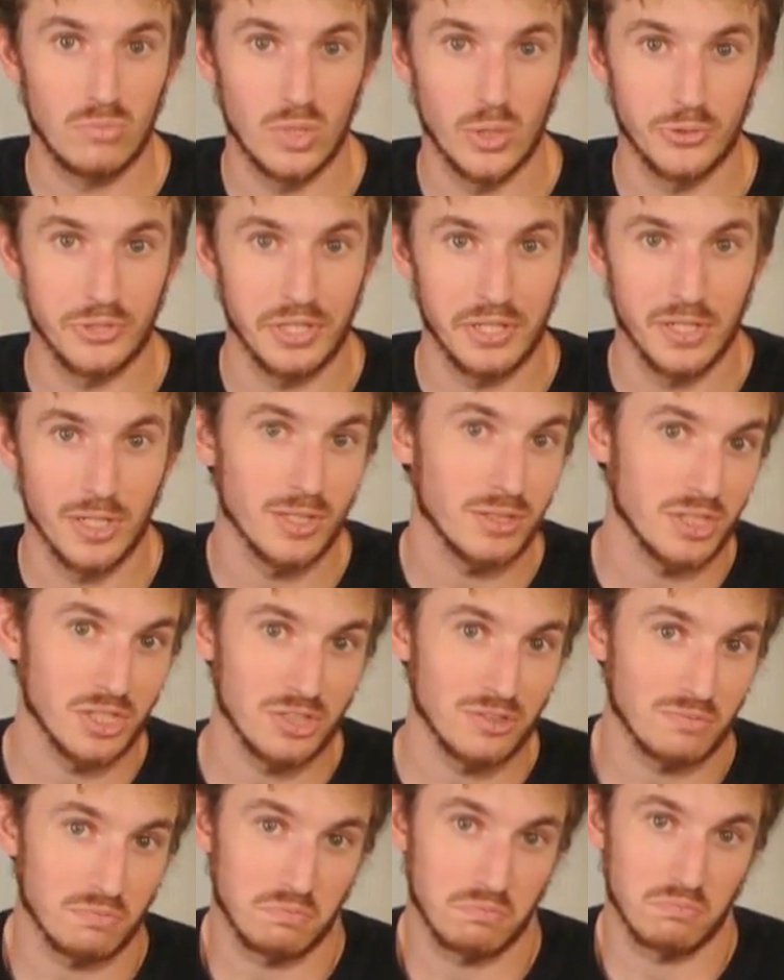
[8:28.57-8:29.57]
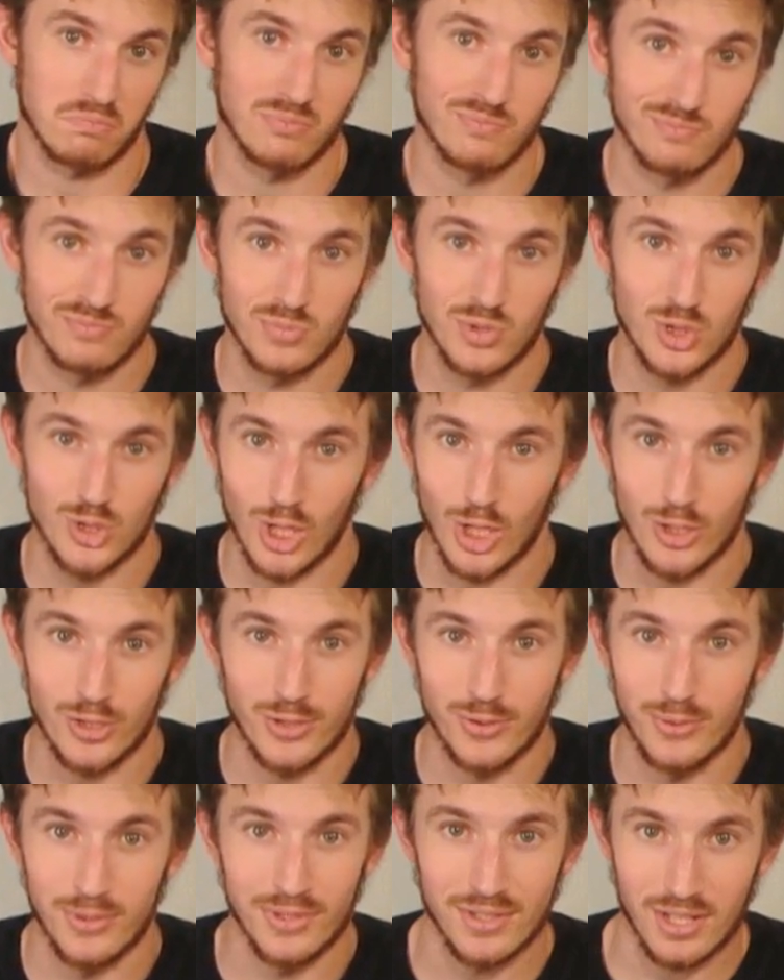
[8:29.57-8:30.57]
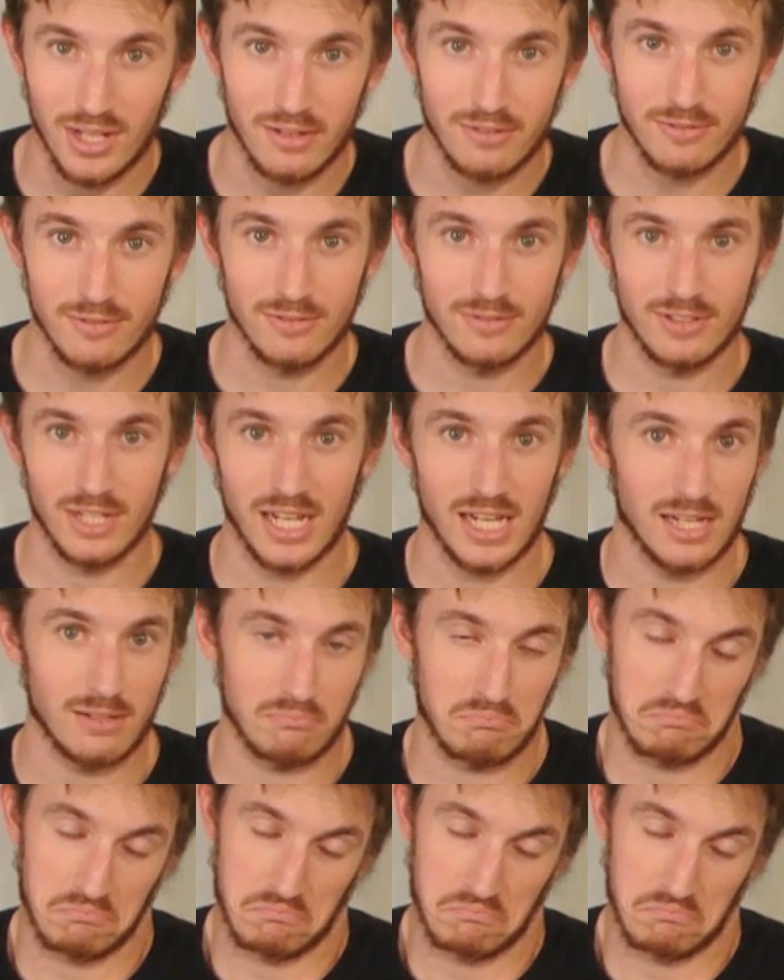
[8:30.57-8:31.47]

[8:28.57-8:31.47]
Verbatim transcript: No secret, just start doing stuff. Like,